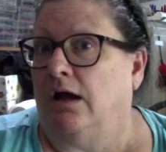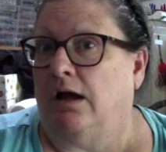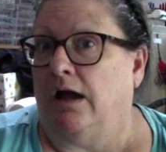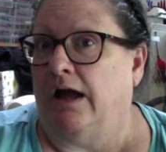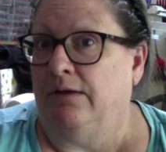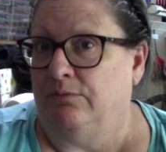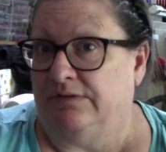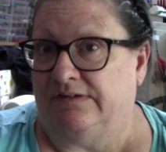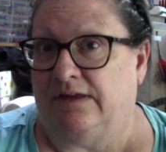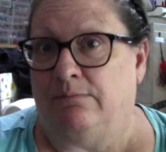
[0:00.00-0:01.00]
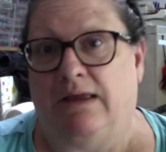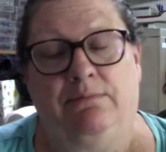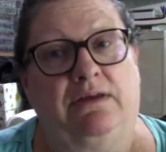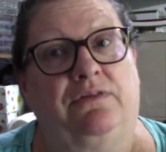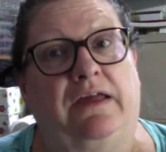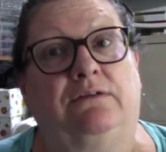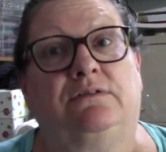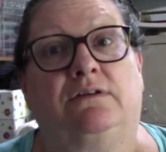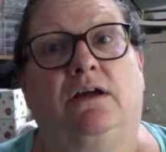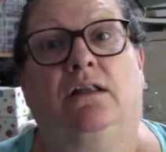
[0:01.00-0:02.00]
I would say, maybe
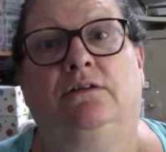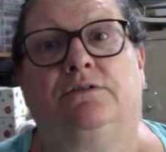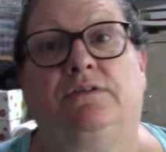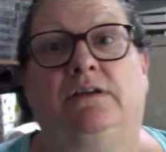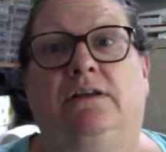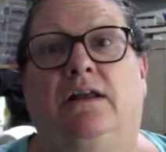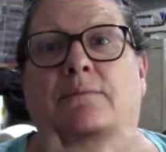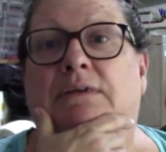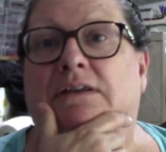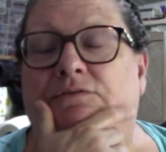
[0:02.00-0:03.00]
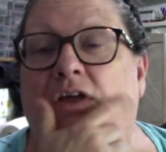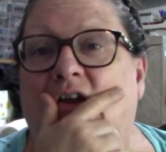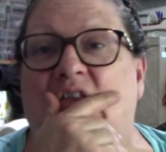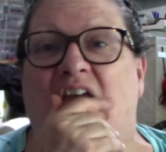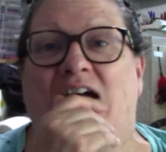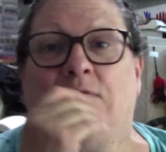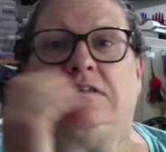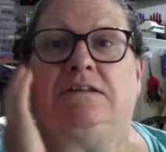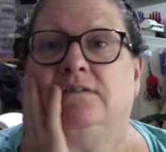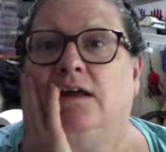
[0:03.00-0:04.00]
1,000 colors in it. I mean, if not
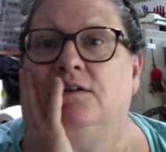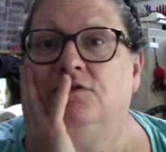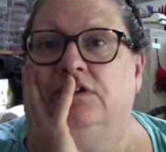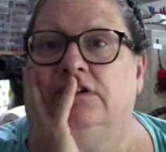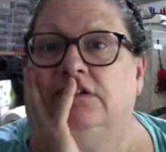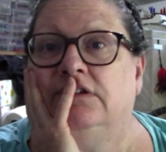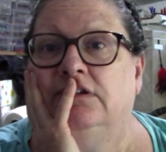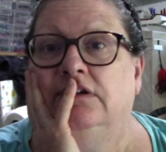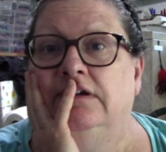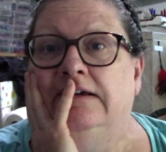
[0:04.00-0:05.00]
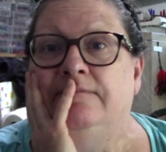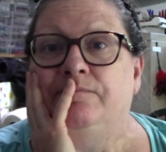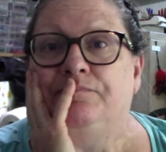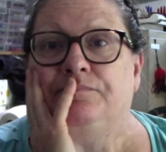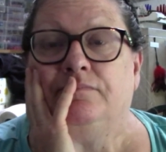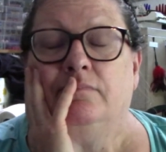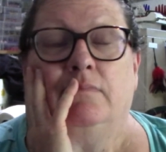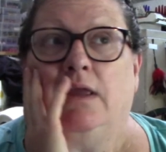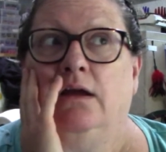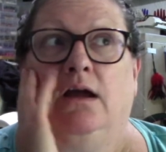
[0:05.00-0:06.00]
1,000, it's hundreds.
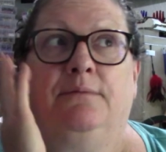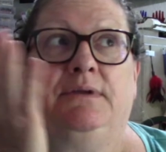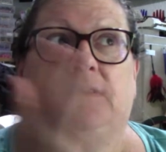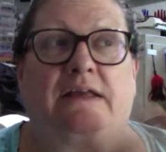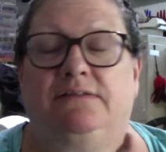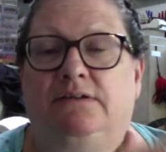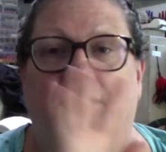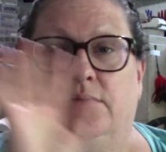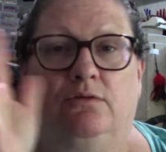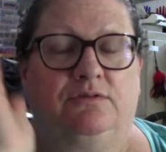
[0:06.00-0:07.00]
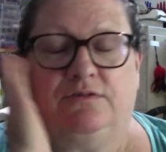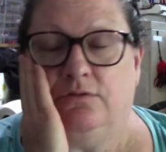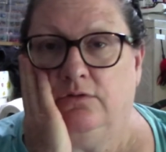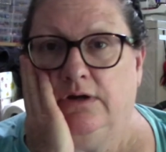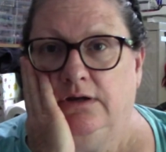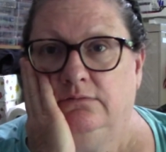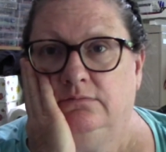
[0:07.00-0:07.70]
I mean, that's another whole story.